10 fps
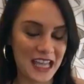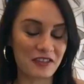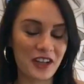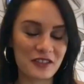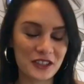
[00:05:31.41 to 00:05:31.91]
I've
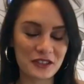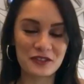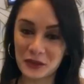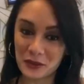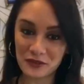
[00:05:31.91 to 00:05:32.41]
covered a
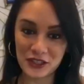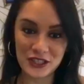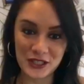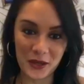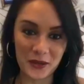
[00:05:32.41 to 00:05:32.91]
few of your
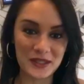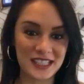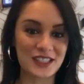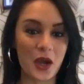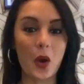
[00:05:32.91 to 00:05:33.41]
shows.
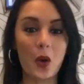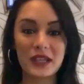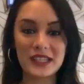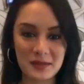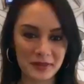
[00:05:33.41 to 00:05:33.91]
It's
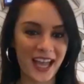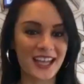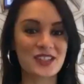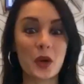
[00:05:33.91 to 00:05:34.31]
always a blast,